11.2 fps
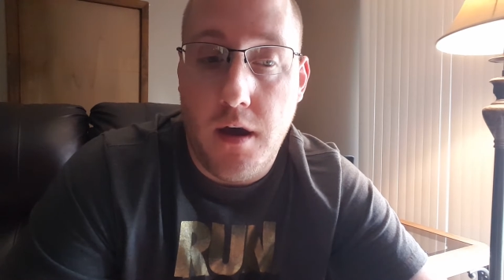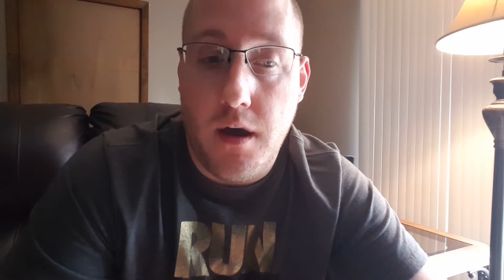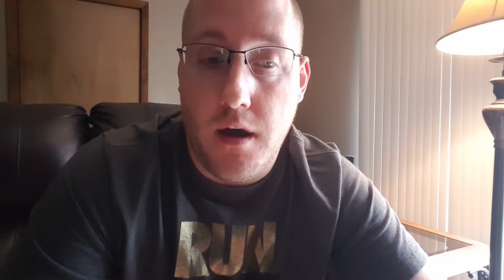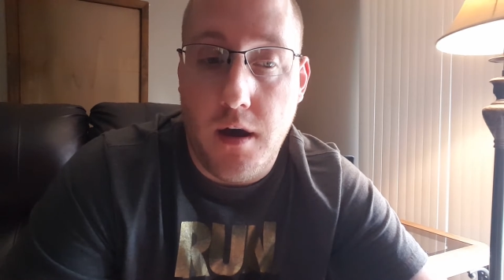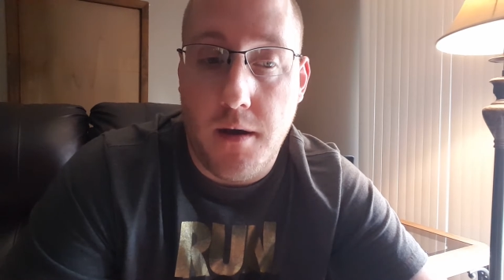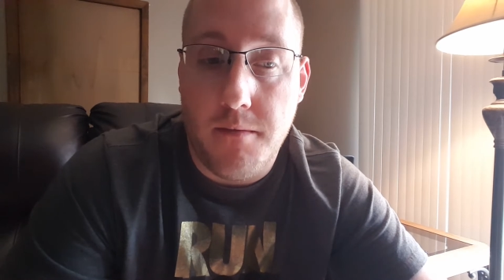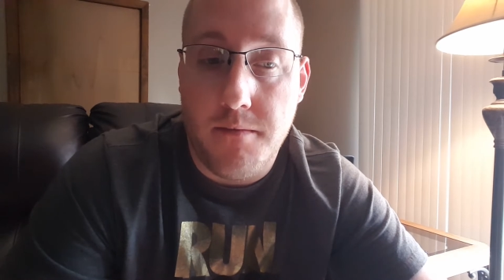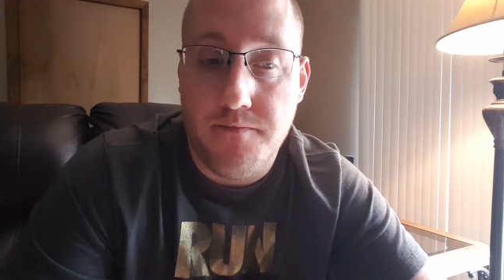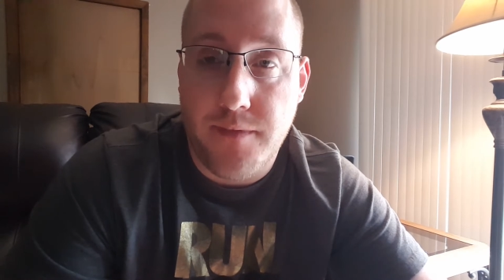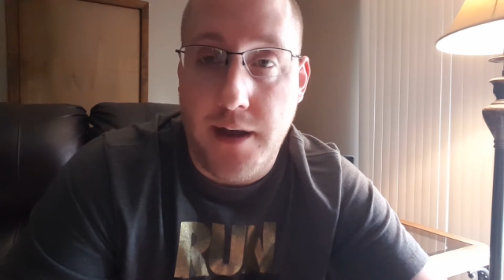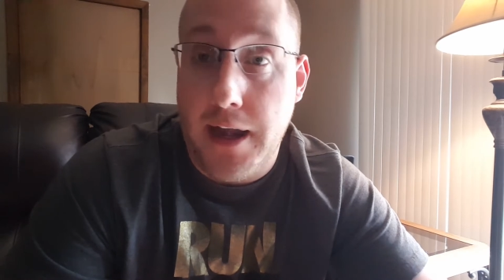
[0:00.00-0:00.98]
Um,
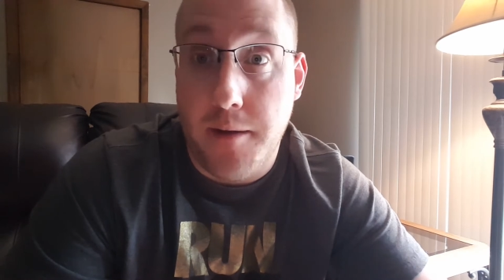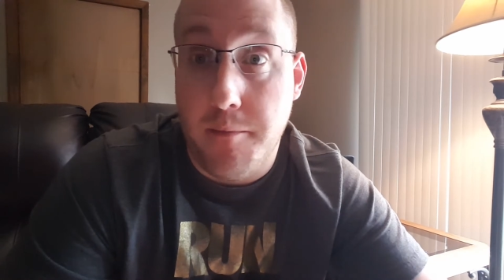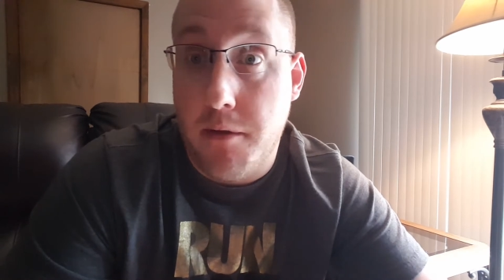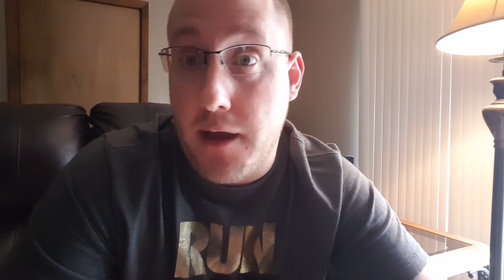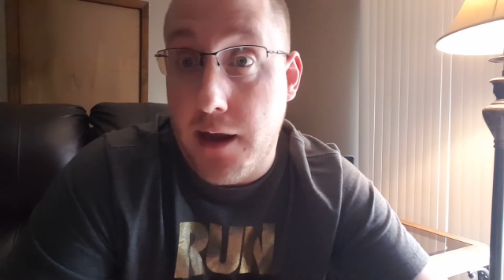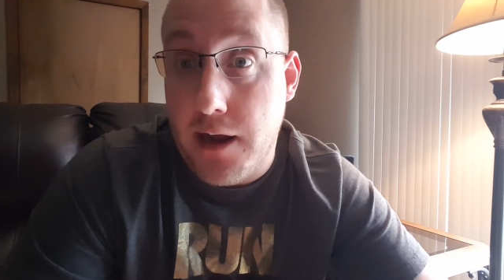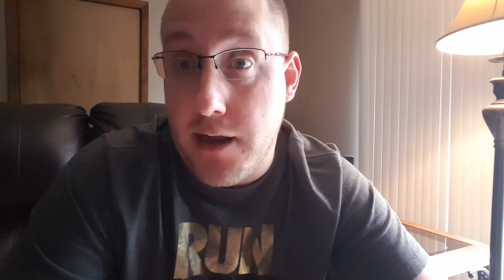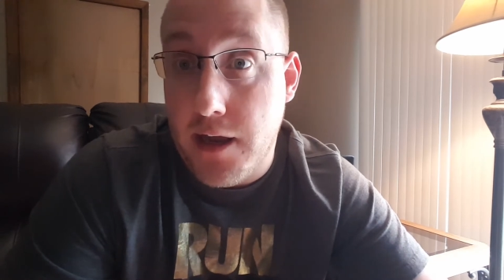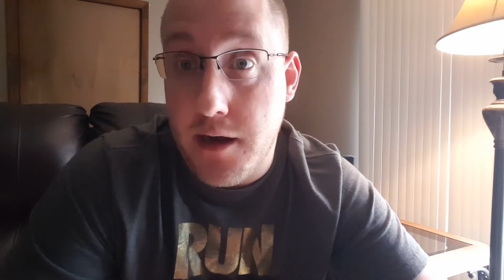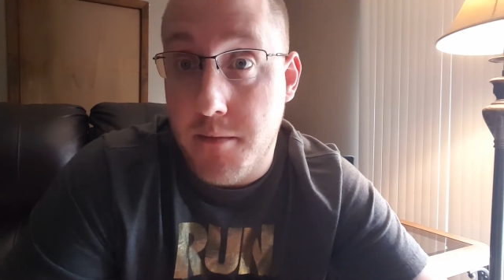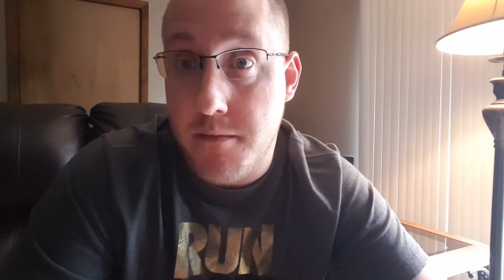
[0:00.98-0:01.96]
I didn't plan on
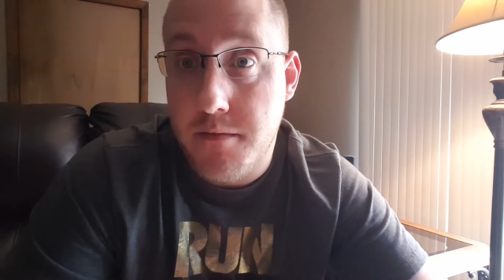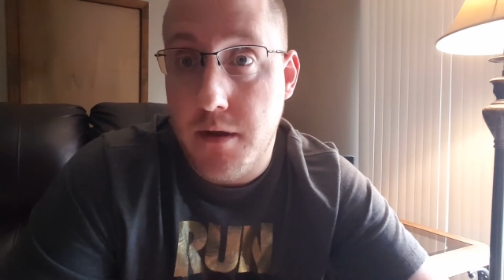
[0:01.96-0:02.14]
getting them.